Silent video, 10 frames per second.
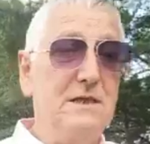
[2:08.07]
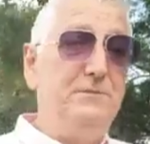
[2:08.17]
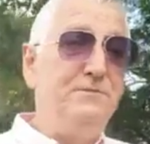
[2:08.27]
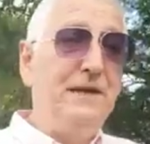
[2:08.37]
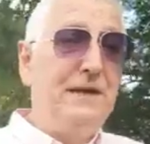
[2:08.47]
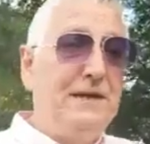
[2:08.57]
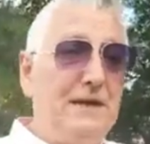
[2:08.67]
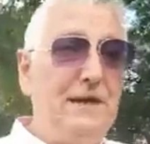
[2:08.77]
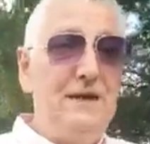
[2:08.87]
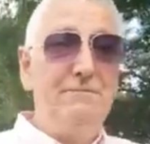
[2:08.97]
So
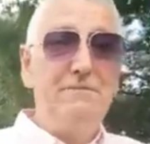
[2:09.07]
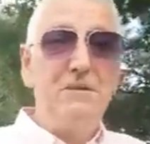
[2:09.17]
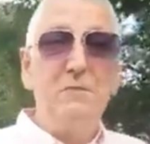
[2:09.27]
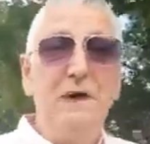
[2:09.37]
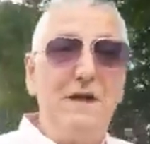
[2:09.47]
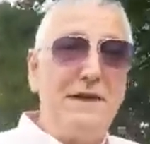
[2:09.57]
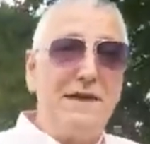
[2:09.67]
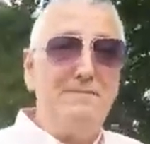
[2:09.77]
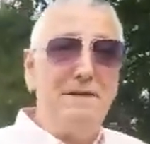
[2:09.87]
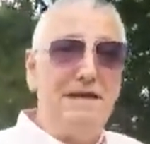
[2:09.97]
do bear
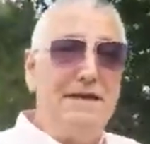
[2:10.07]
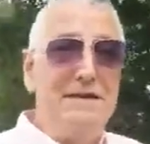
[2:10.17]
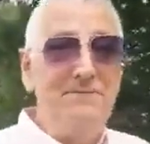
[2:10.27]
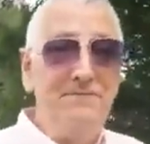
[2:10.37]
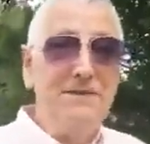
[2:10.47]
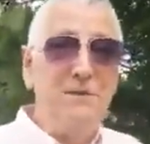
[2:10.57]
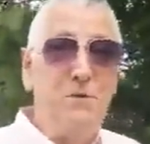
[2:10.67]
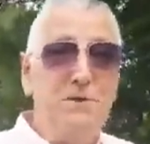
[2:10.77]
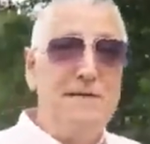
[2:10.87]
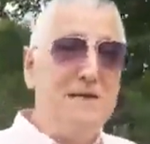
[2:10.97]
that in mind
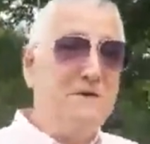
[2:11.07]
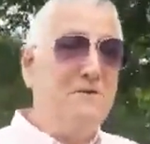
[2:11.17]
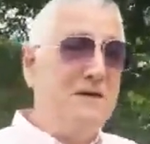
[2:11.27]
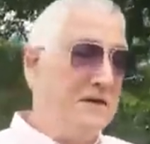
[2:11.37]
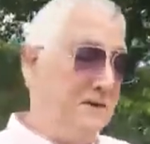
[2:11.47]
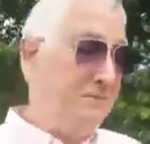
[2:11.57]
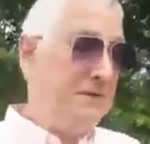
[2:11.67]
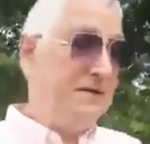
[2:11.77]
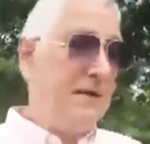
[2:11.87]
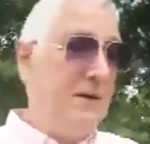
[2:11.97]
towards the end of the video
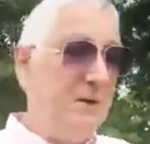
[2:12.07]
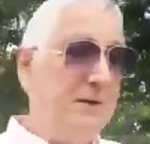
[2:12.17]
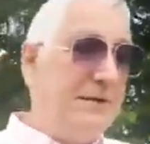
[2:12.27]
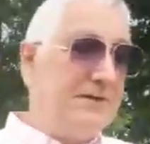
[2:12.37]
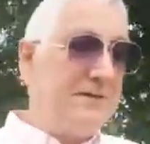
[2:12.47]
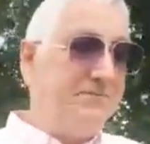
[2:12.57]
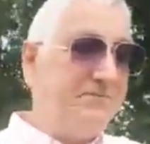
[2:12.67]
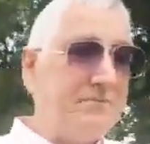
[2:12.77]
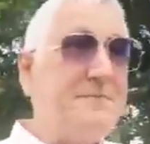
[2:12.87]
when you take a look at this.